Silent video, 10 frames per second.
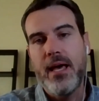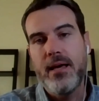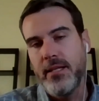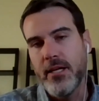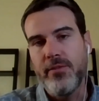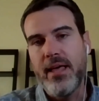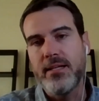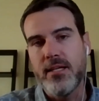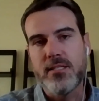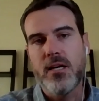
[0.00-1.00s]
you know, that
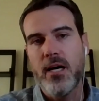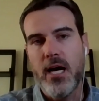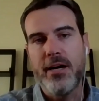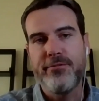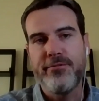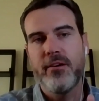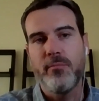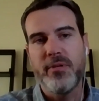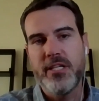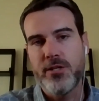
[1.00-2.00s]
does cut off a
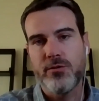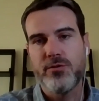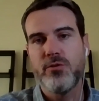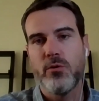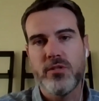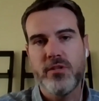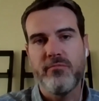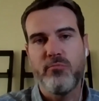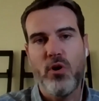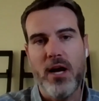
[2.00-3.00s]
potential source of
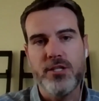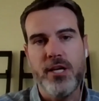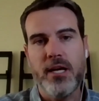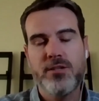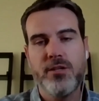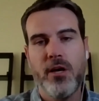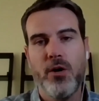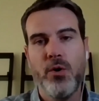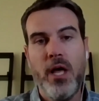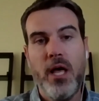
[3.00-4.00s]
projects.
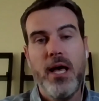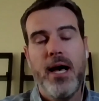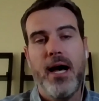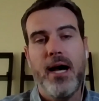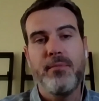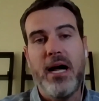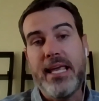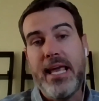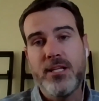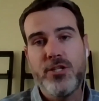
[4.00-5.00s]
So I
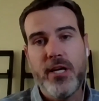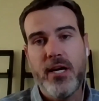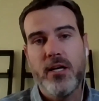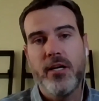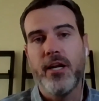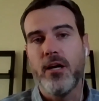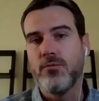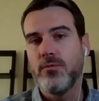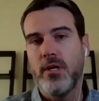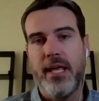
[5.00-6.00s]
can share, you
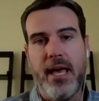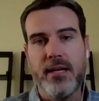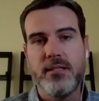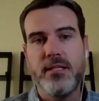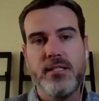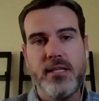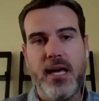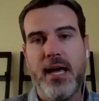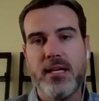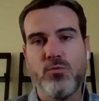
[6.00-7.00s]
know, again,
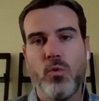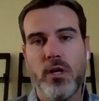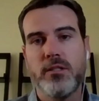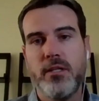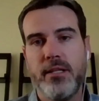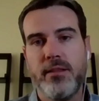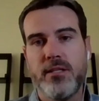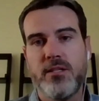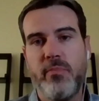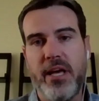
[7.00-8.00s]
DCI has worked in
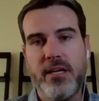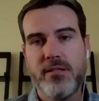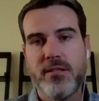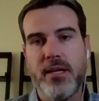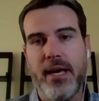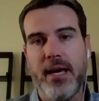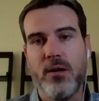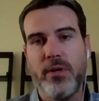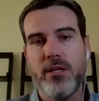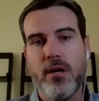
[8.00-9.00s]
this space.
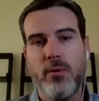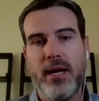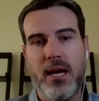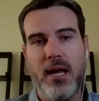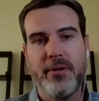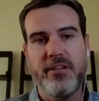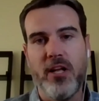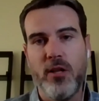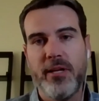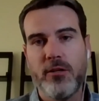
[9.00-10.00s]
We know economic
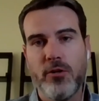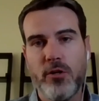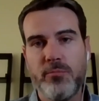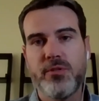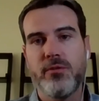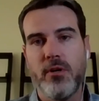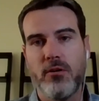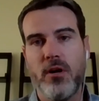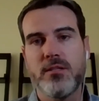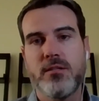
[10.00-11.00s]
development groups
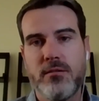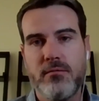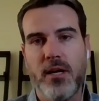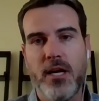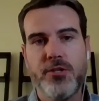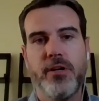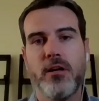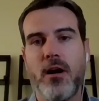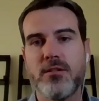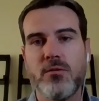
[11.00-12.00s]
across the country,
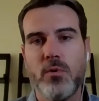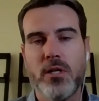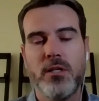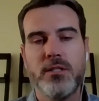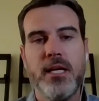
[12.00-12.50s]
across the world,